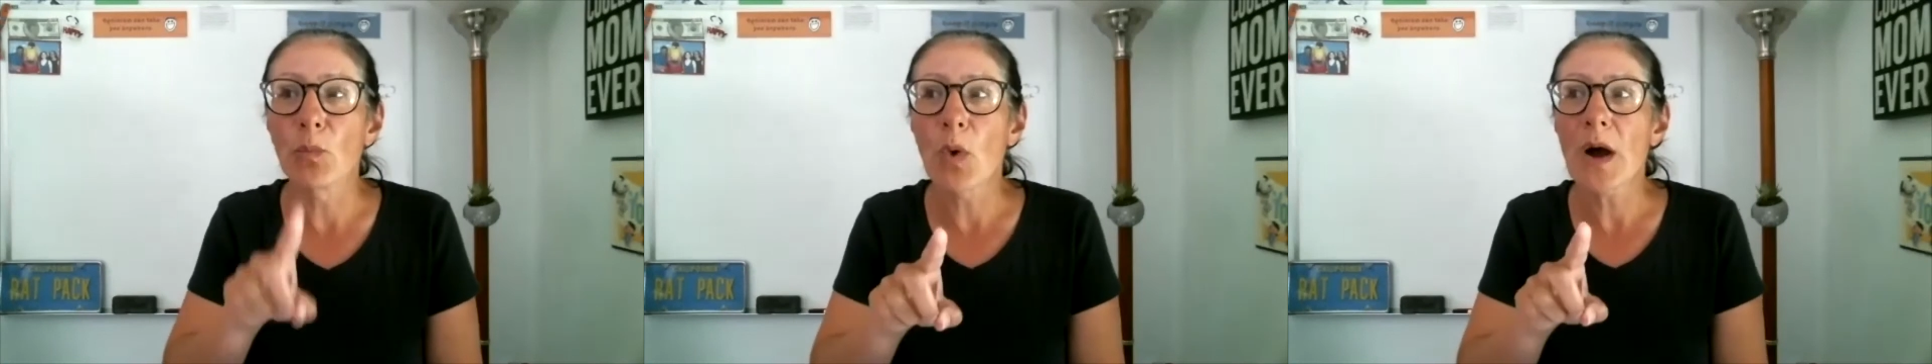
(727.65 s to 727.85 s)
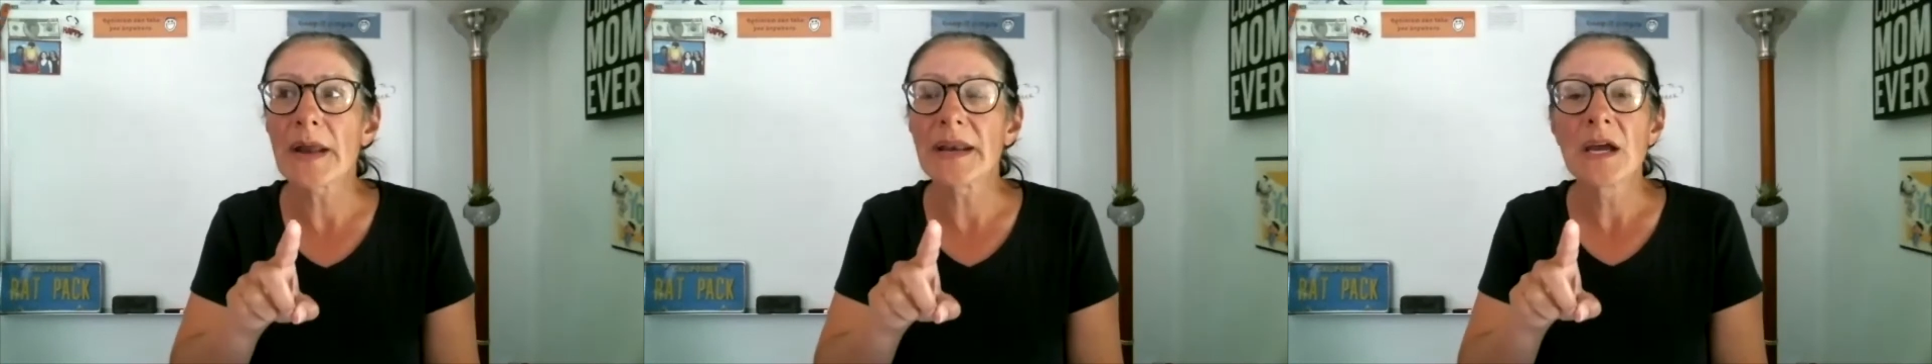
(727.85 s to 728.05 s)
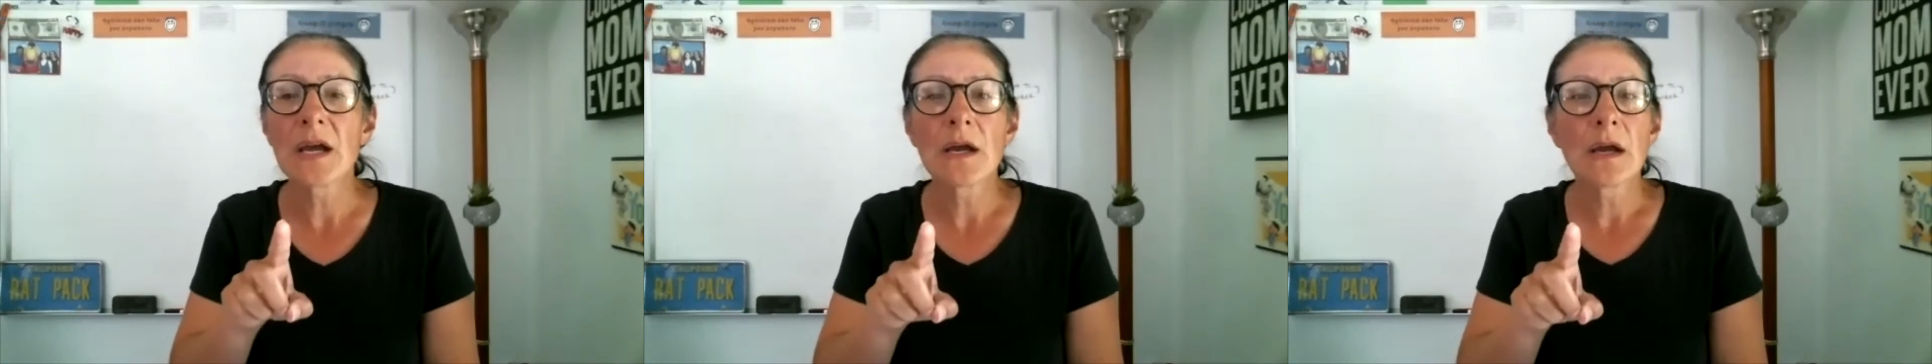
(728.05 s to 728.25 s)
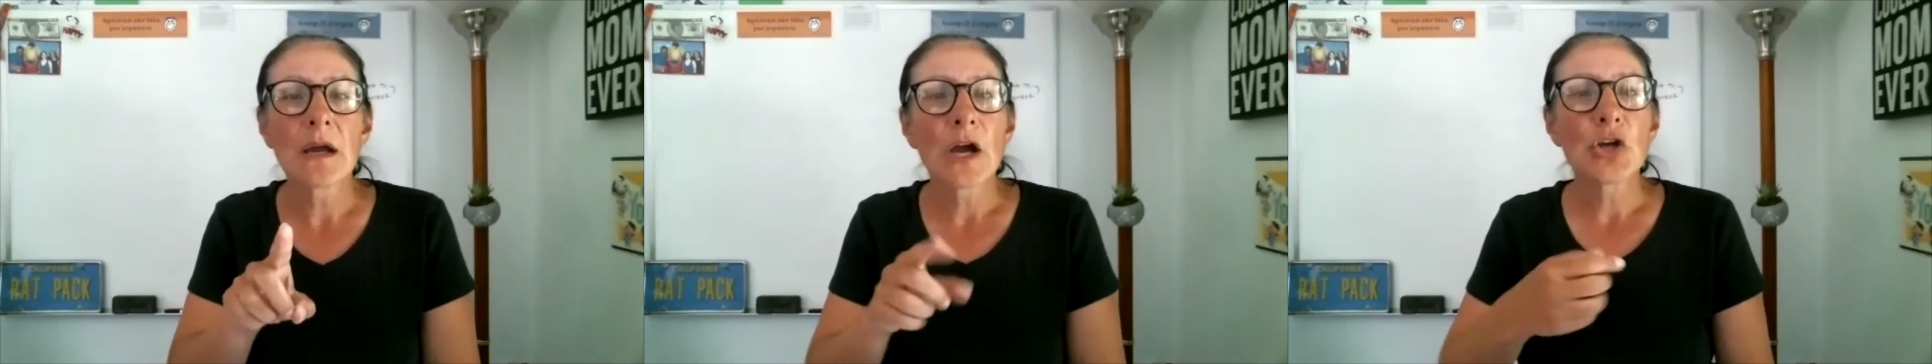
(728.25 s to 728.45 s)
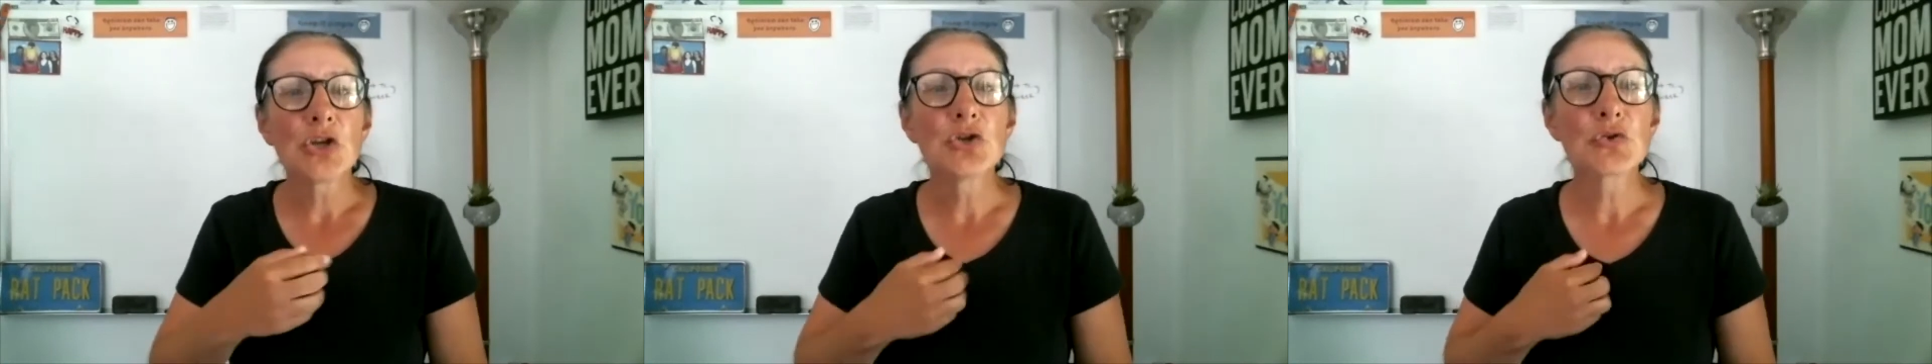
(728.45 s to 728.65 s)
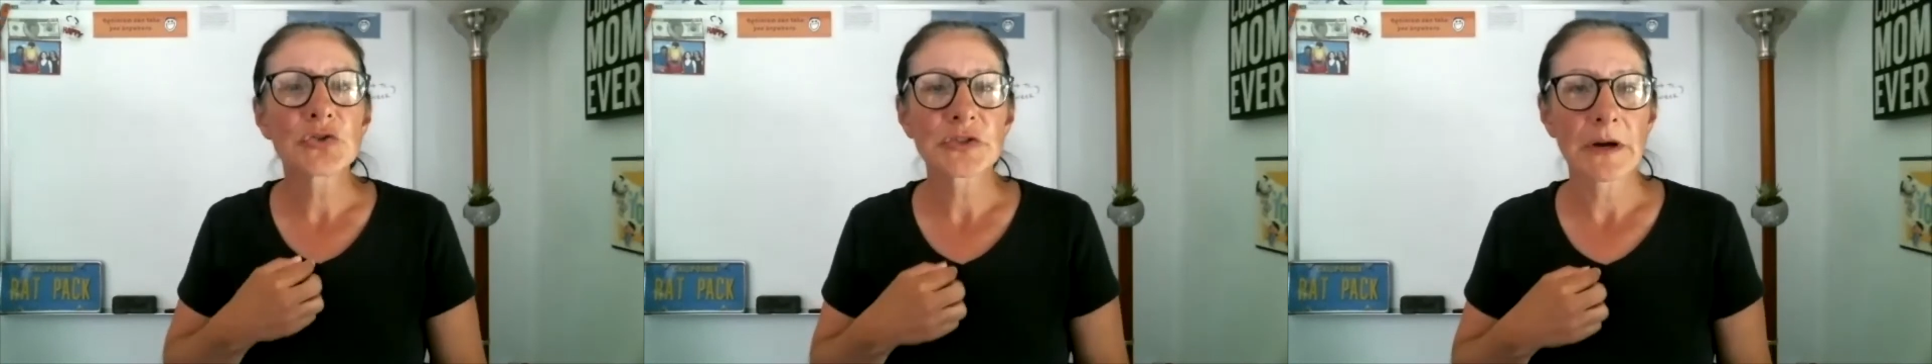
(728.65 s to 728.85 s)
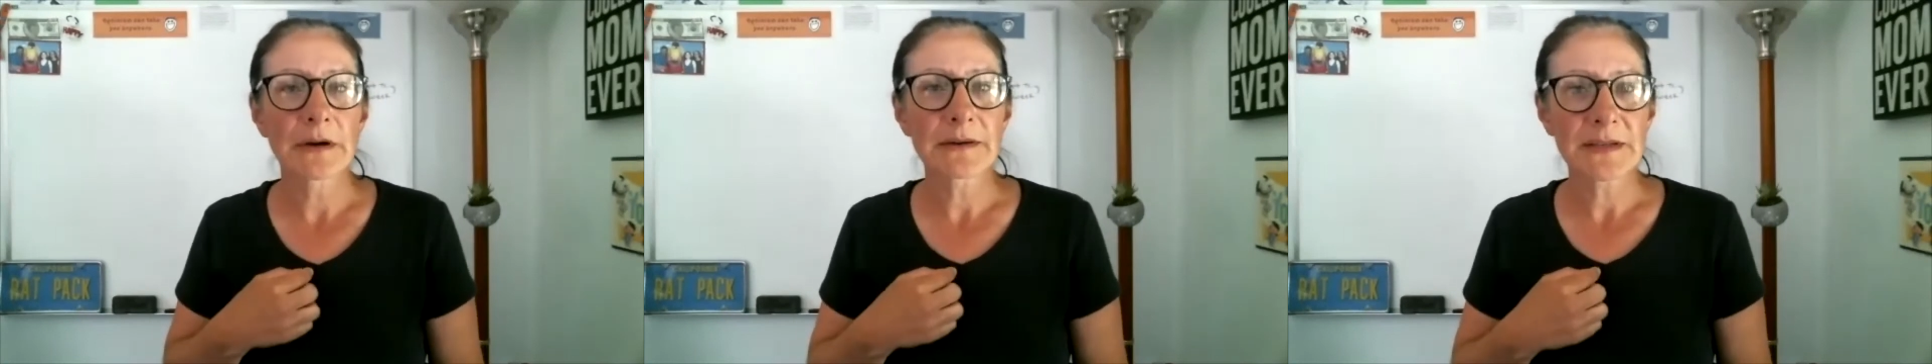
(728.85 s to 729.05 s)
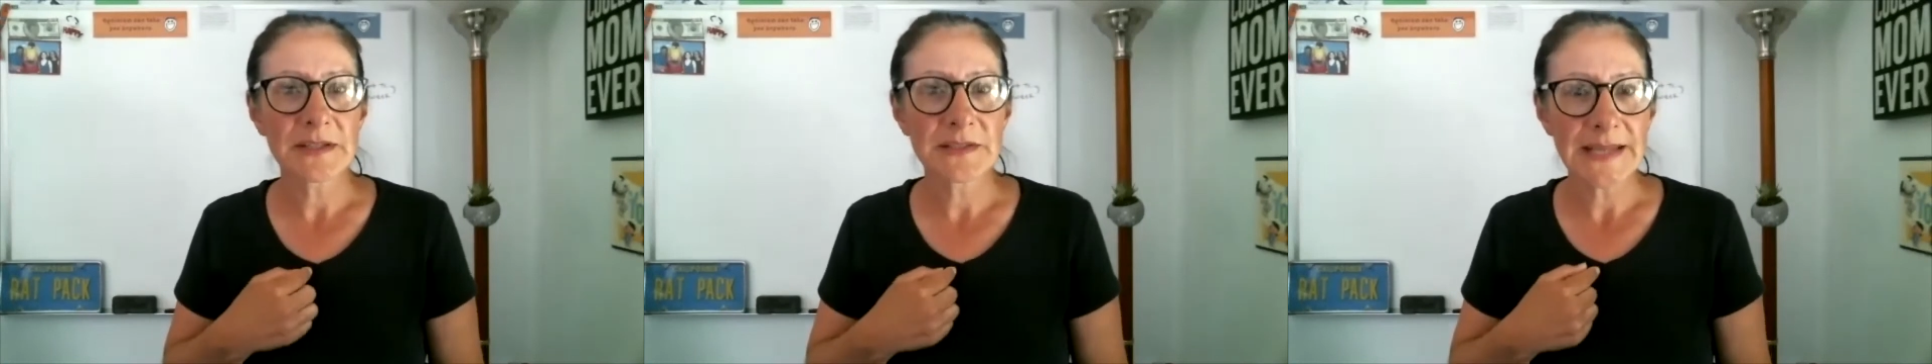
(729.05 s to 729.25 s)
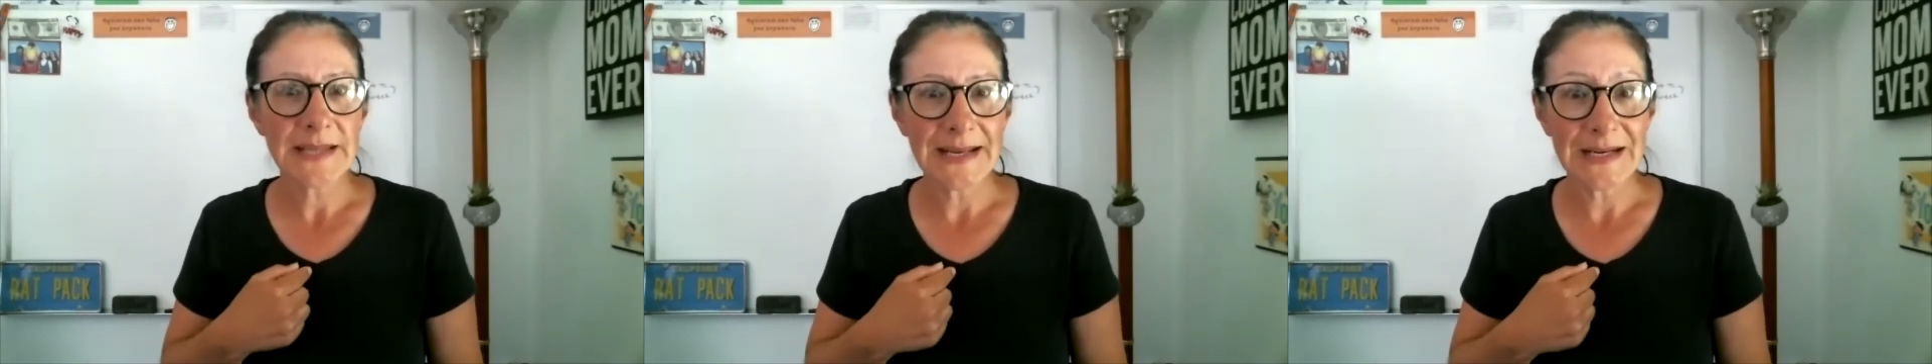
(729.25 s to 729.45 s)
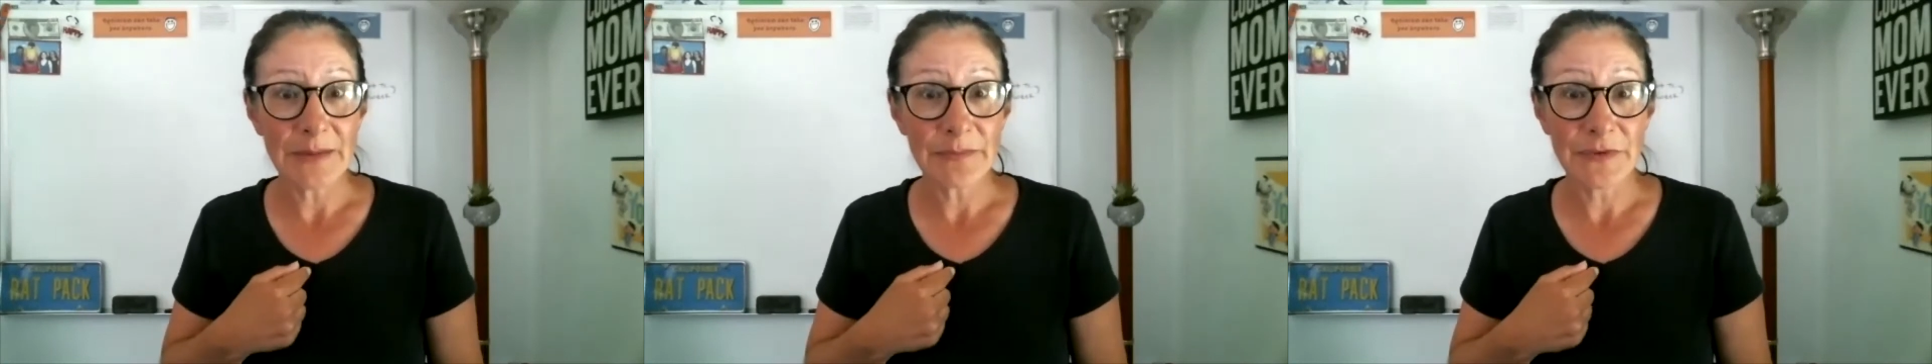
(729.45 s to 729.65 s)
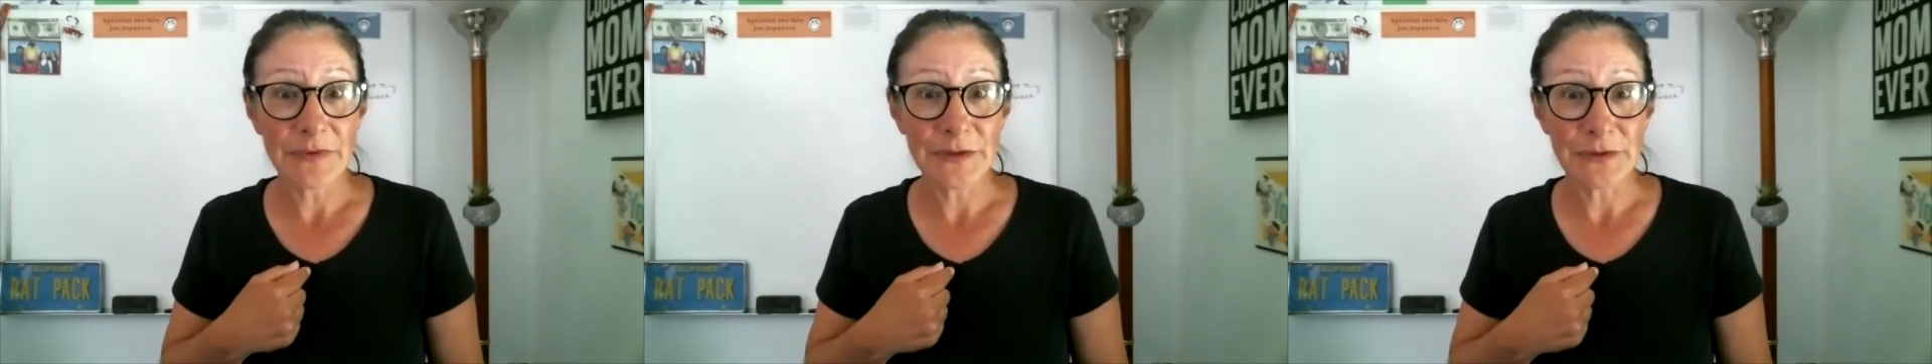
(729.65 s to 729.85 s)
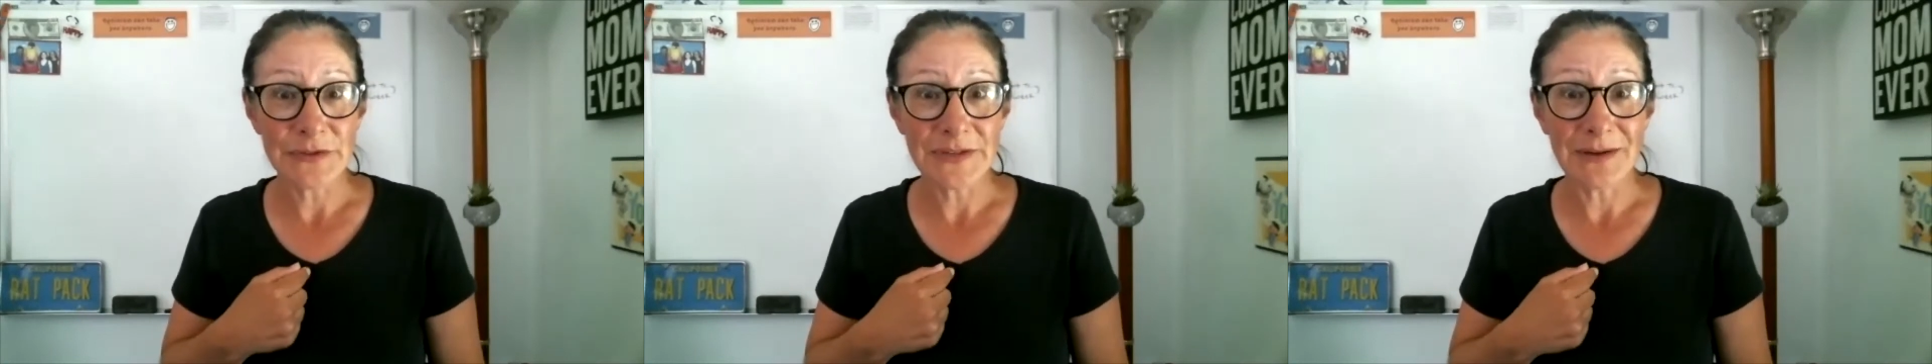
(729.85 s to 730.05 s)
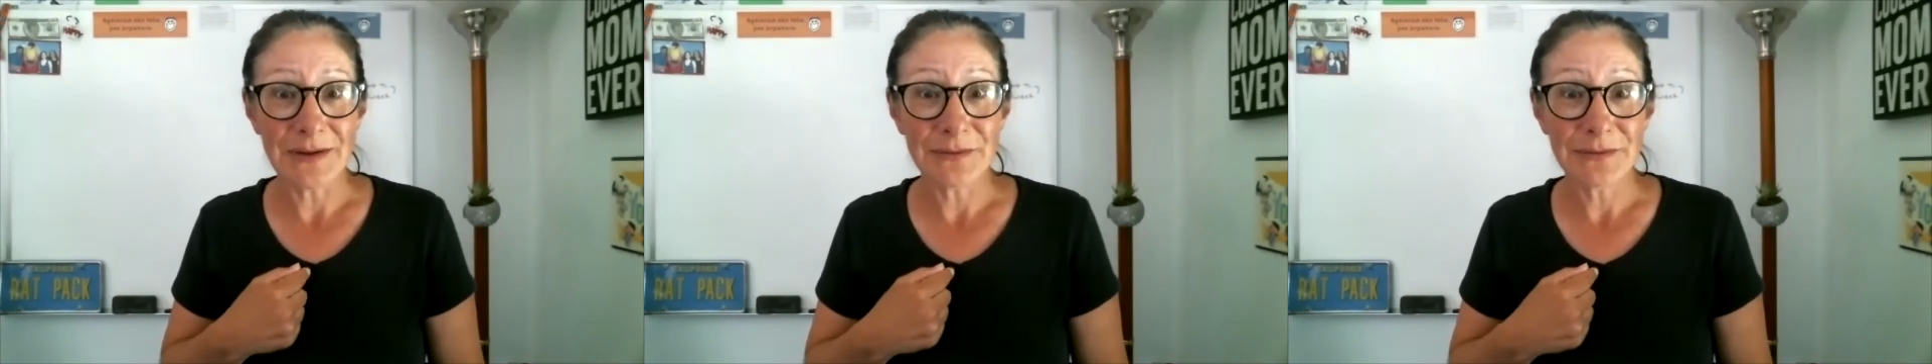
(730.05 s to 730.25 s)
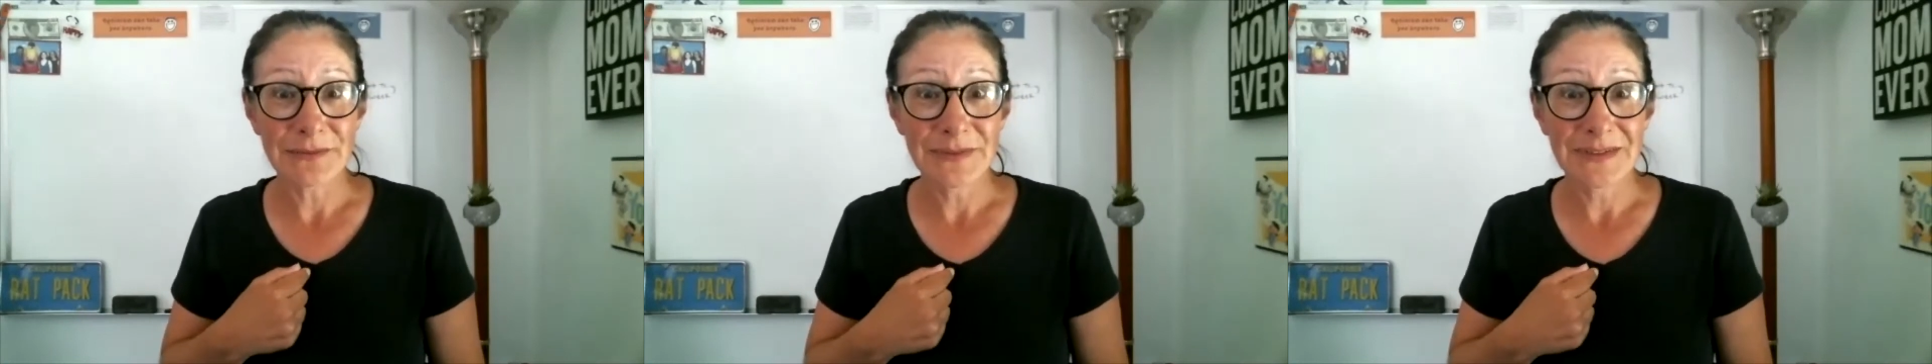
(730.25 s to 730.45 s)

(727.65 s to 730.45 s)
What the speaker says: One, you start to stand up for yourself,